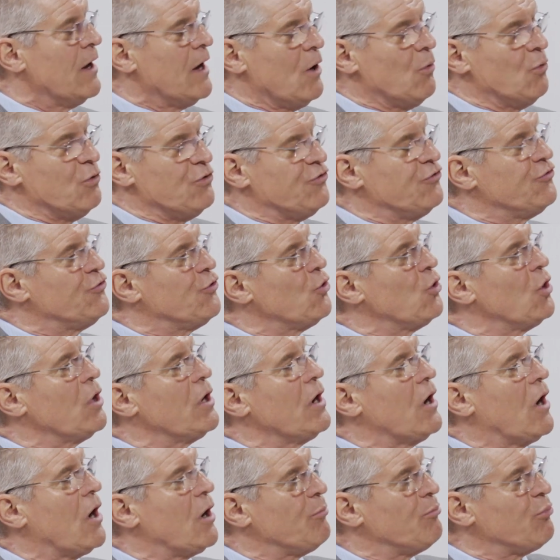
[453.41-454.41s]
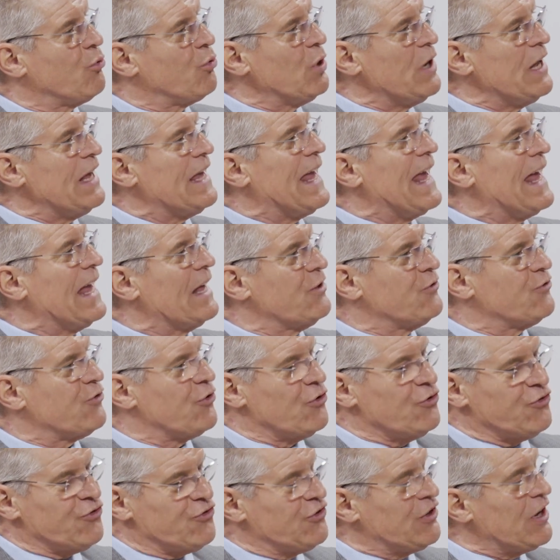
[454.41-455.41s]
It was during our
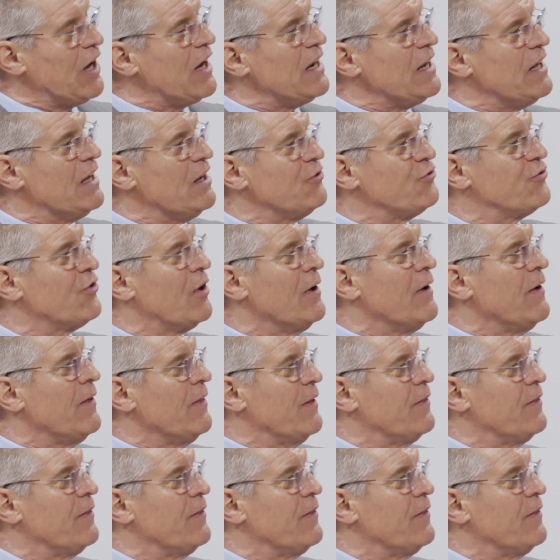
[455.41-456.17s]
pre-cancer studies